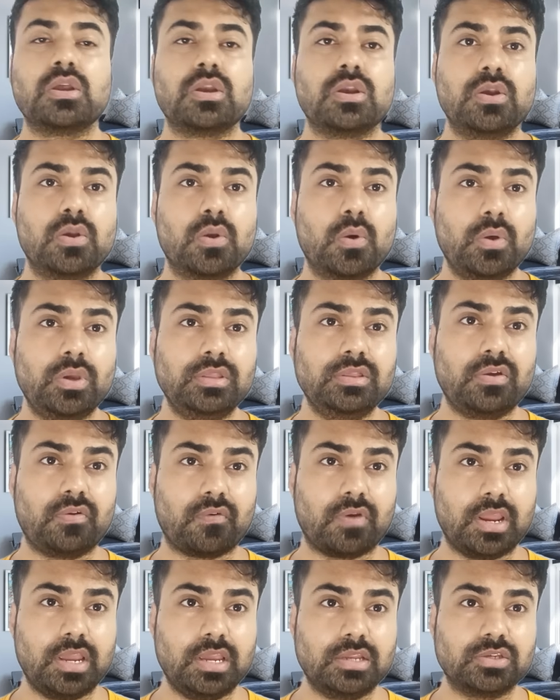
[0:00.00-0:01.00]
Knowing the
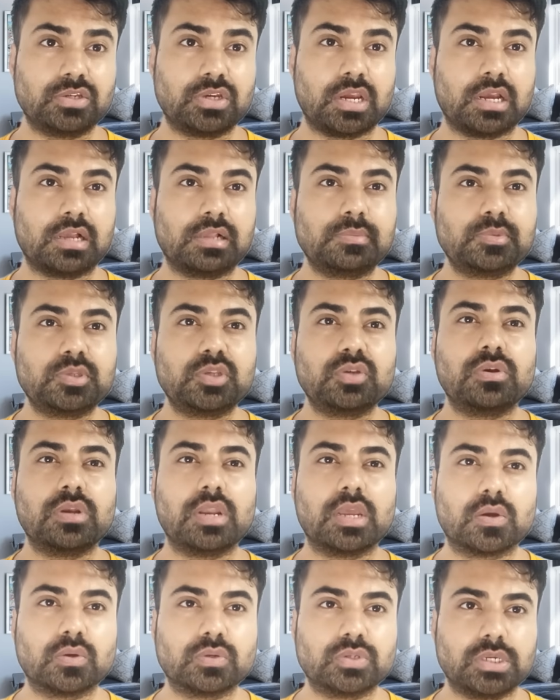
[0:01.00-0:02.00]
range helps you
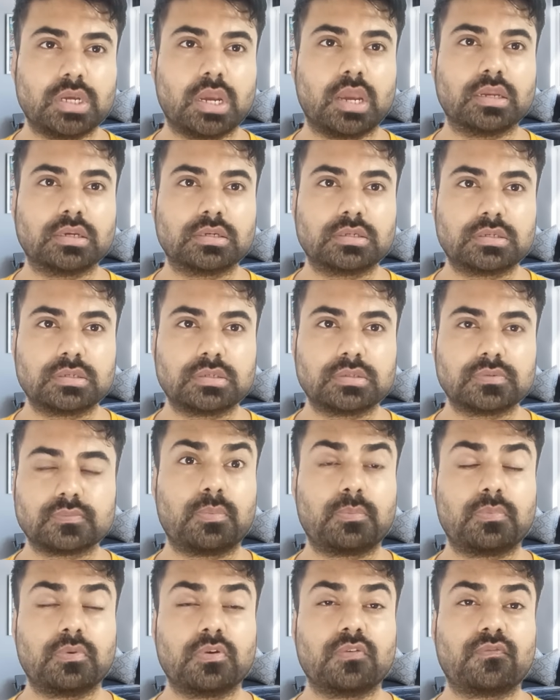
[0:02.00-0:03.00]
negotiate
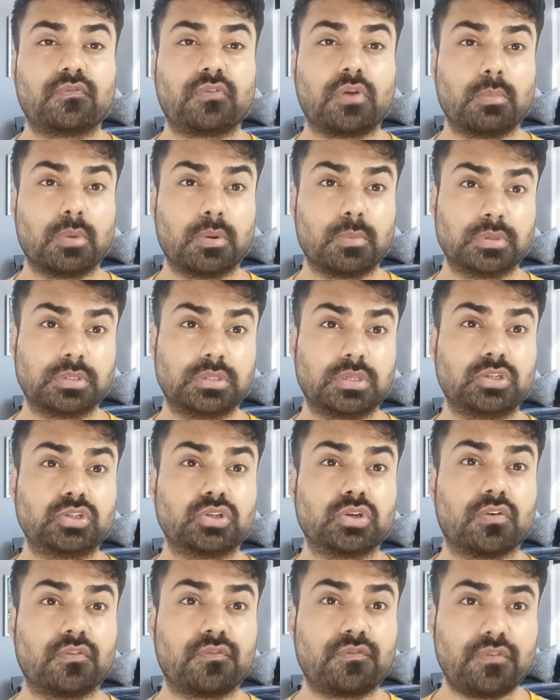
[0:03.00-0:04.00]
from a position of